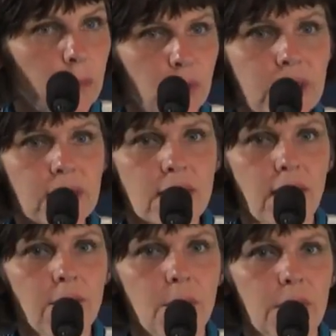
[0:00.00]
British
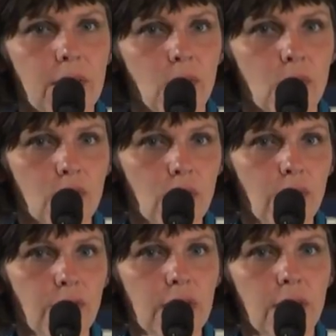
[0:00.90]
government was so
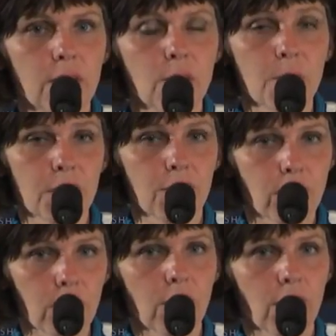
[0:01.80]
afraid that it would be a
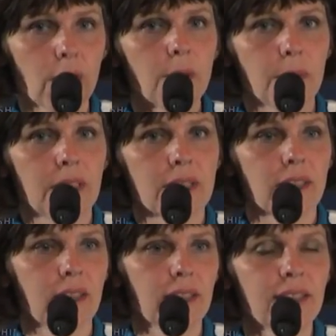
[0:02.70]
run on other banks
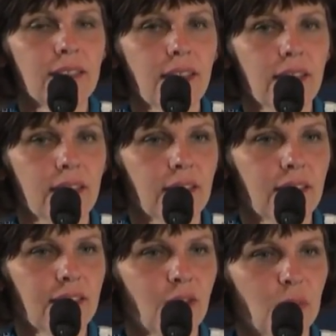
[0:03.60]
that they
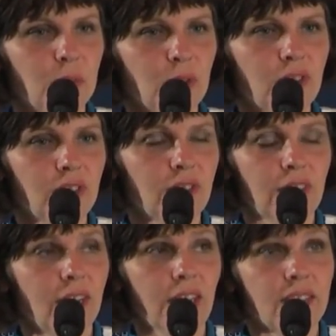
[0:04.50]
decided to put,
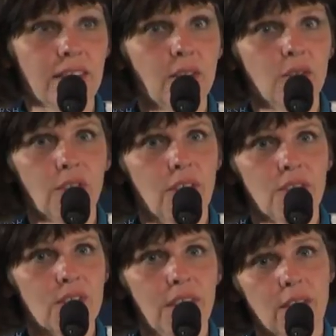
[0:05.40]
and I still don't
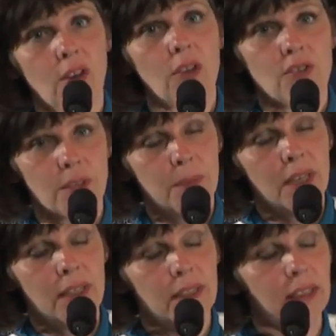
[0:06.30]
understand the logic
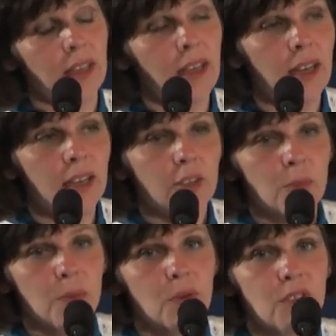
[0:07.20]
behind it,
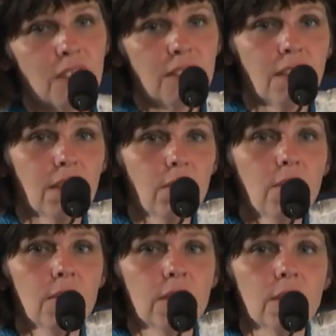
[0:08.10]
to put a
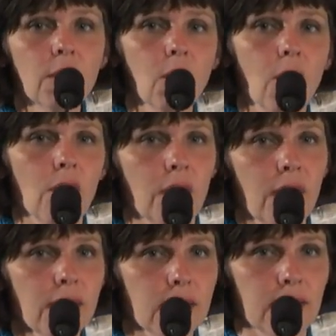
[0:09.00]
terrorist law on
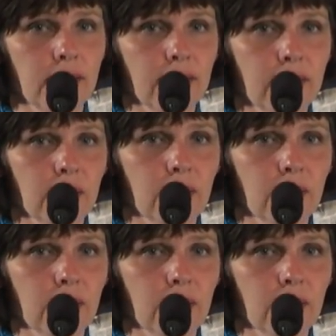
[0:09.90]
Iceland.